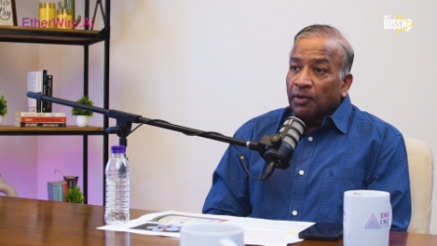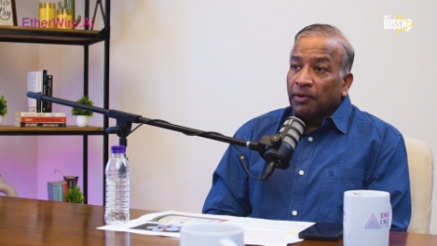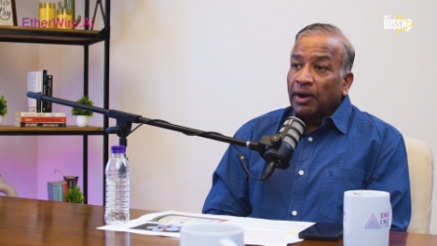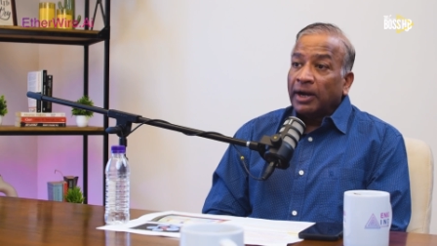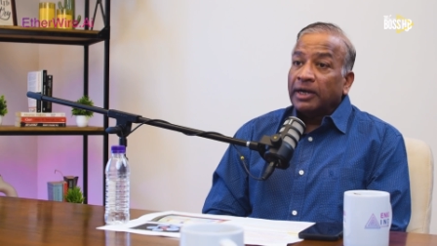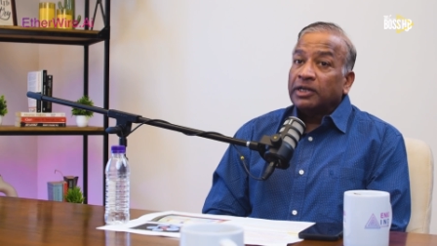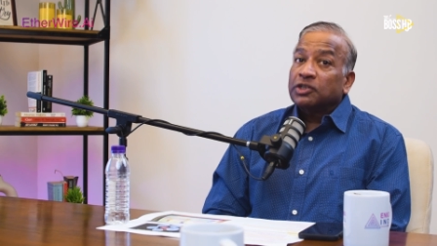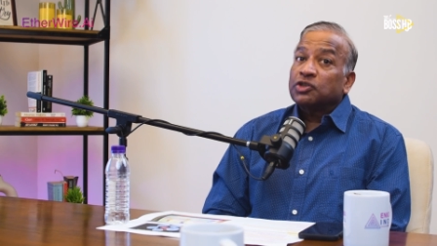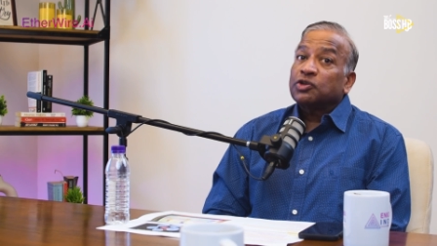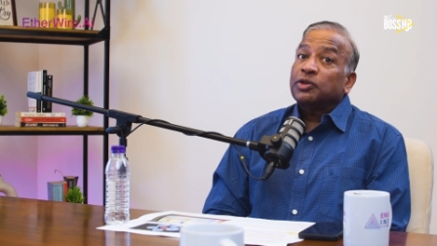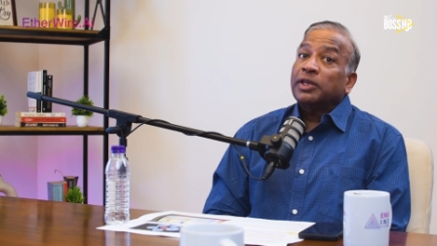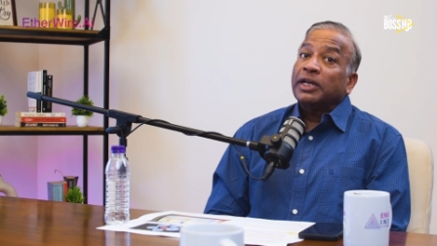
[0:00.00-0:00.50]

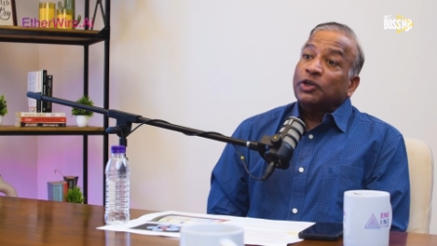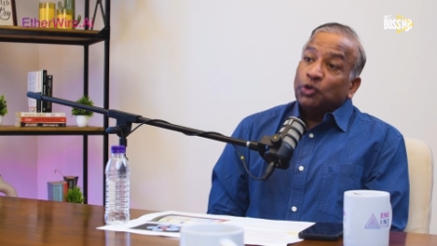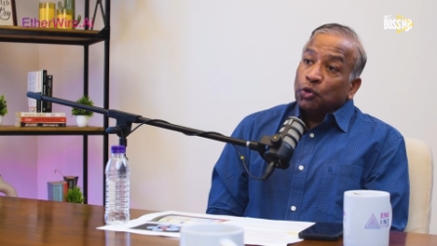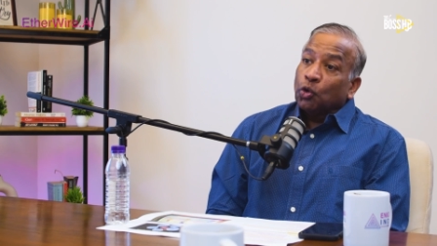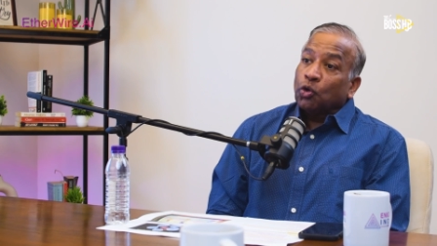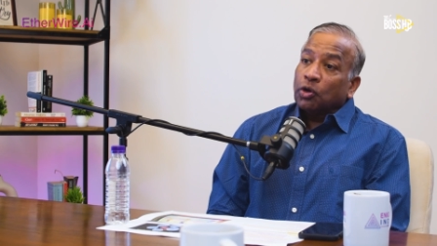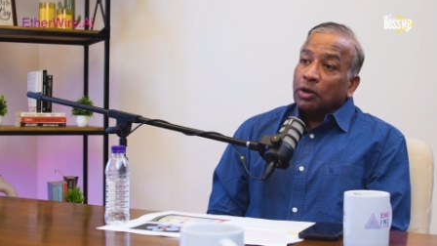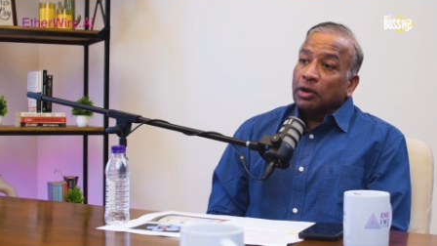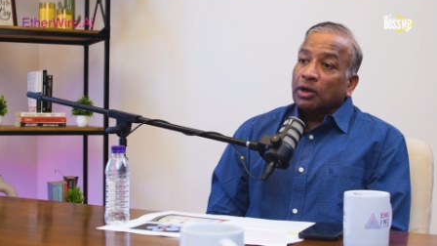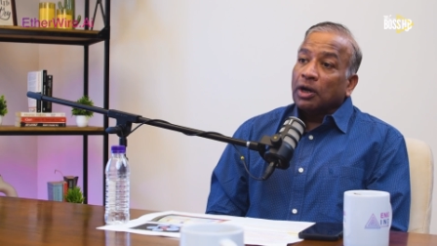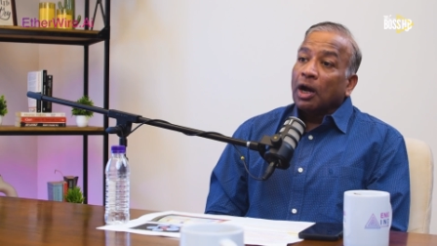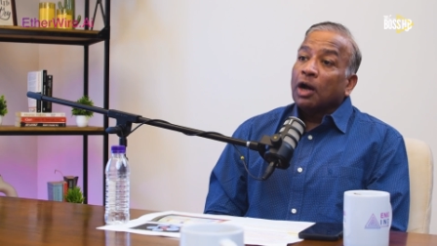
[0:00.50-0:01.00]
Right, so they
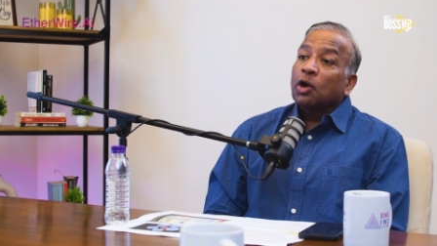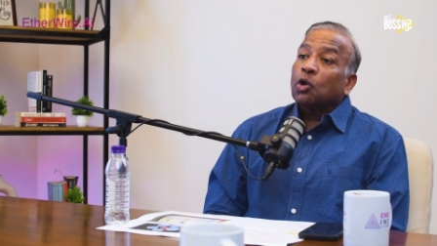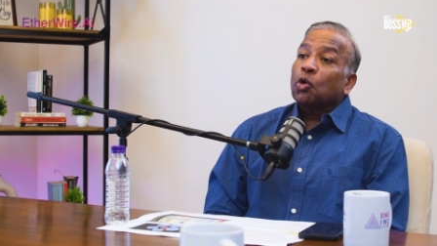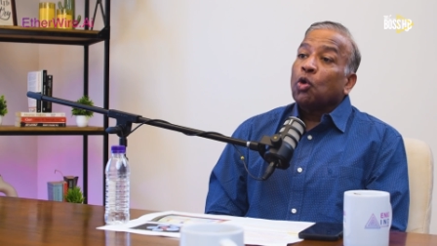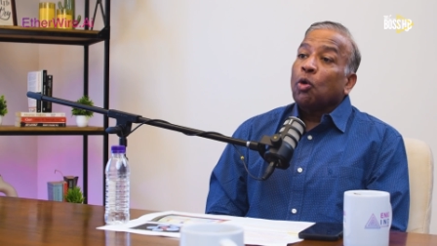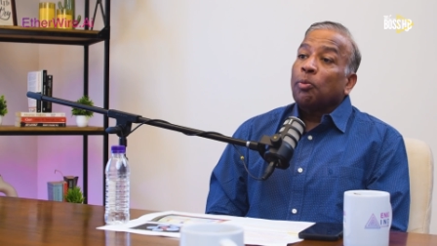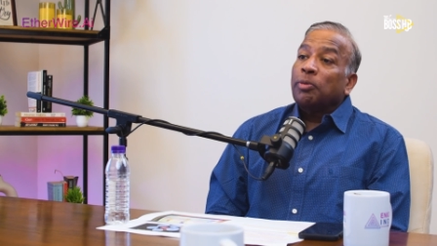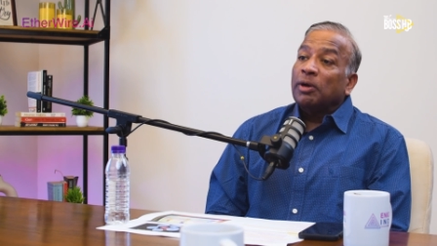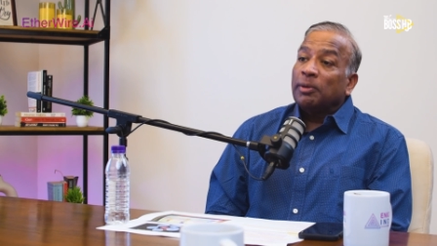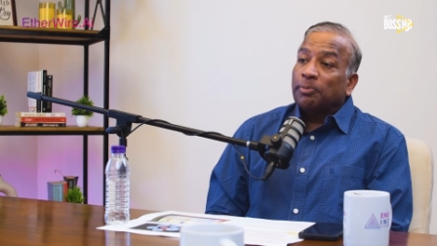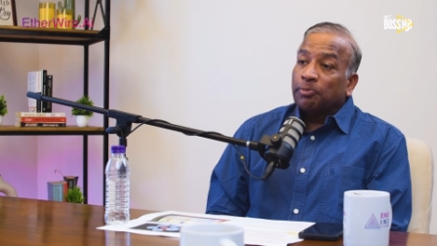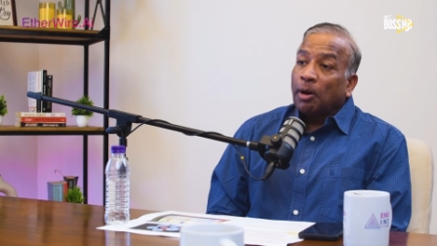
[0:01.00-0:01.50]
took a
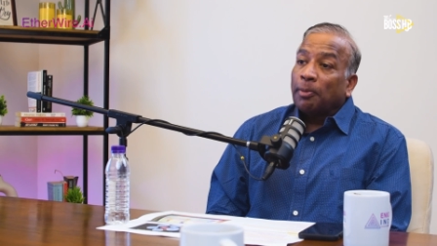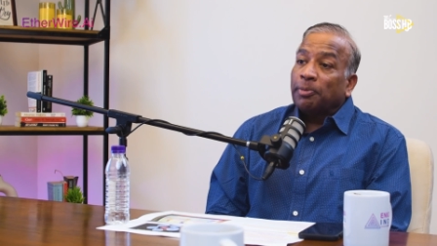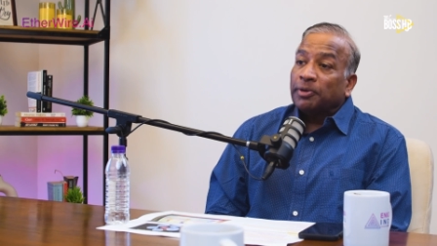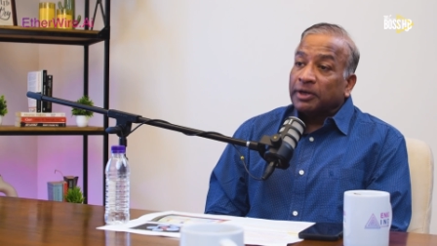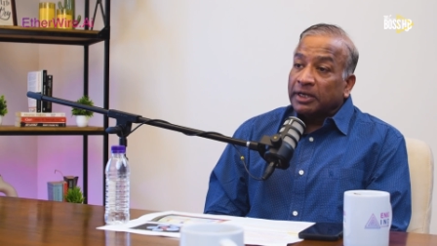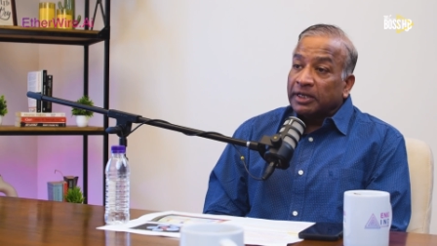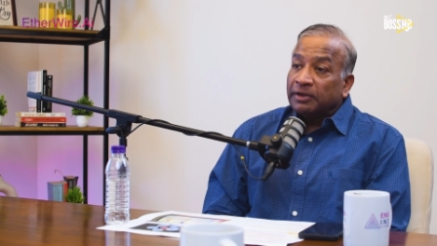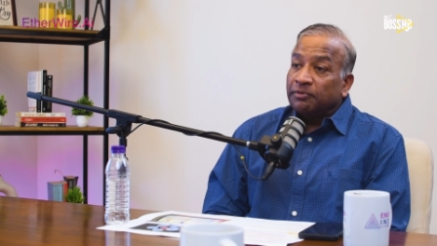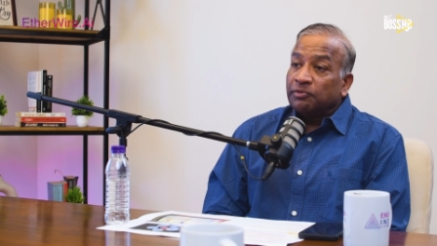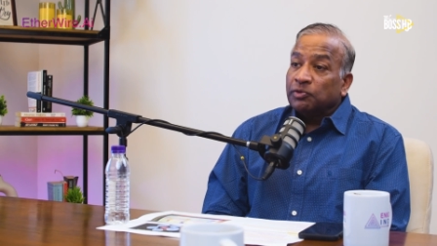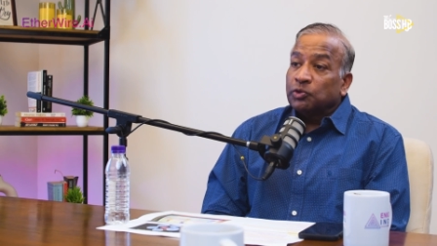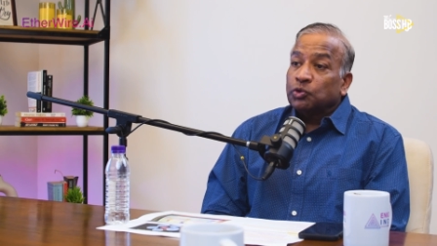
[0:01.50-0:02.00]
global
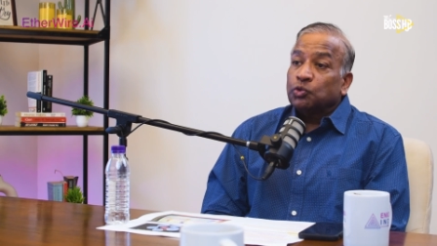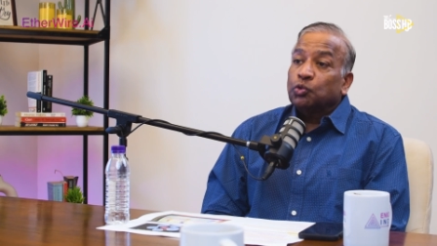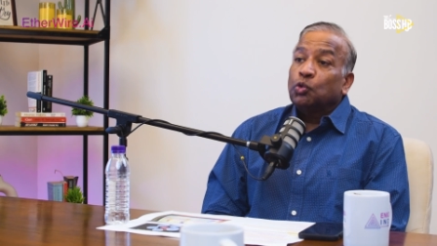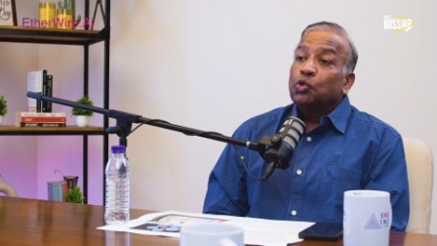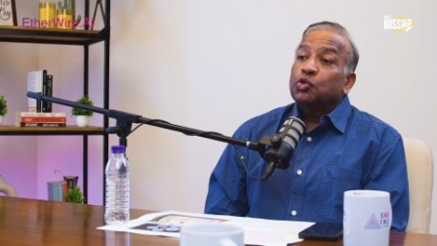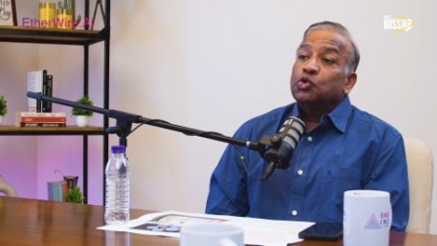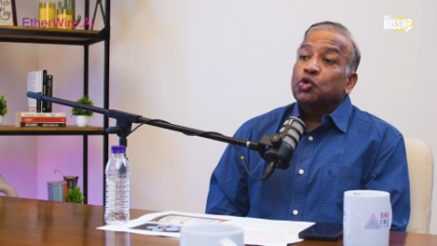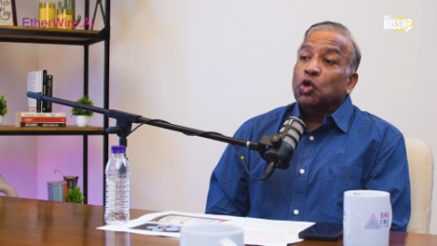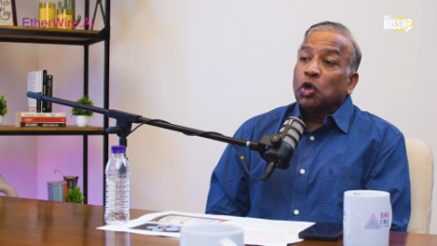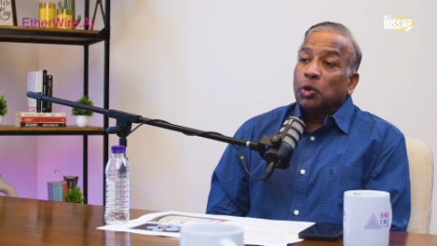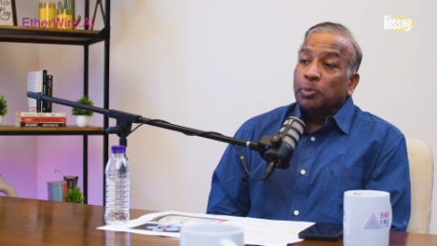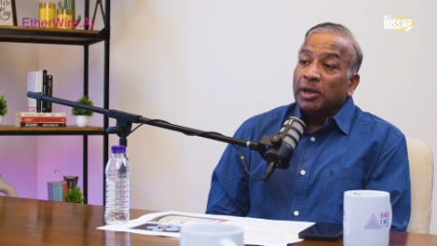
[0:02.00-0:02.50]
property who's,
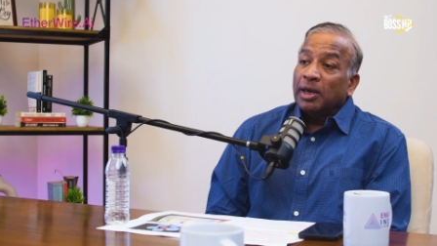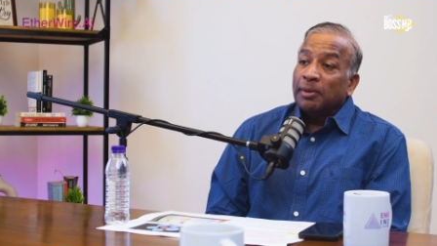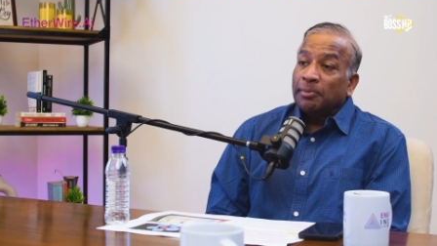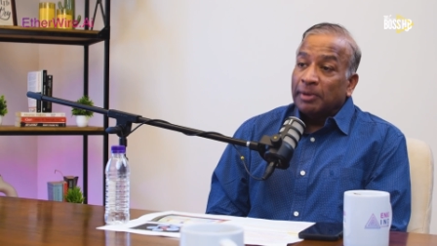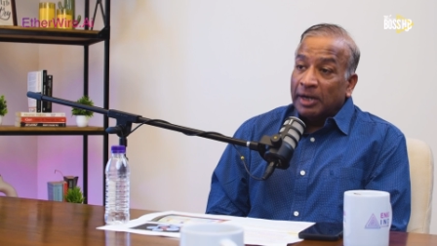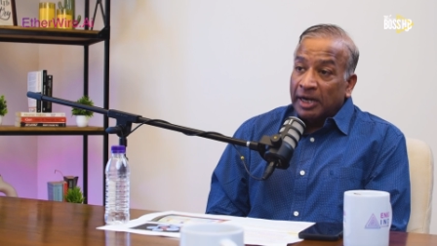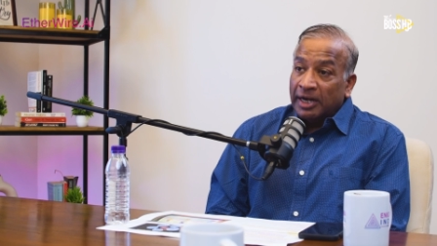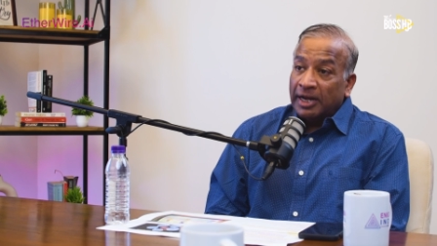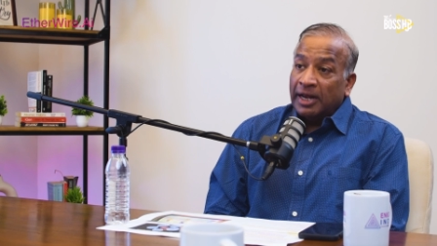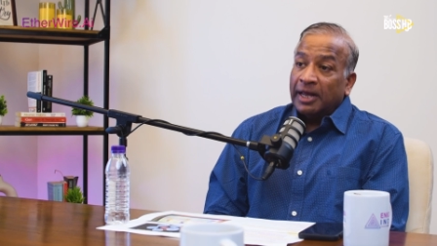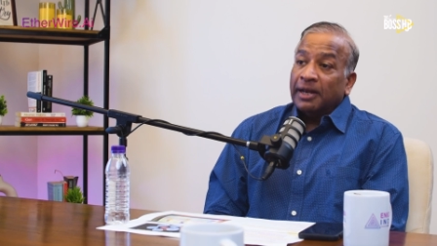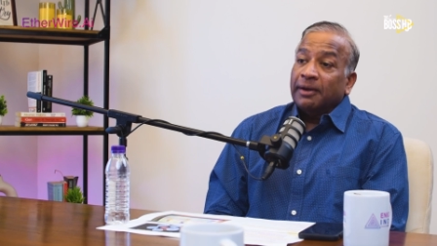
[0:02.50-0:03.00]
who's going to be a
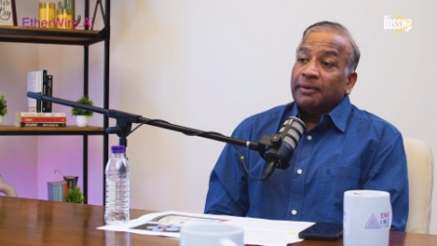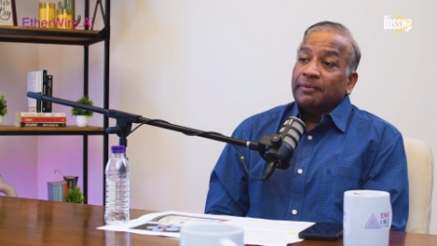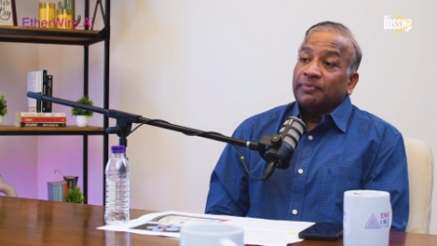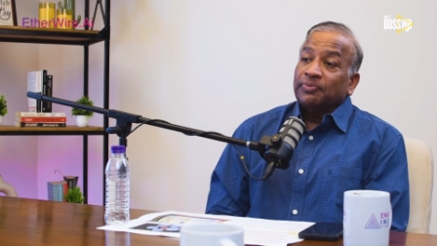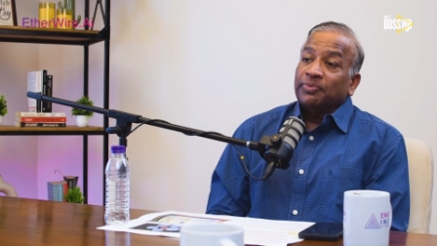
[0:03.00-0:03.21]
millionaire,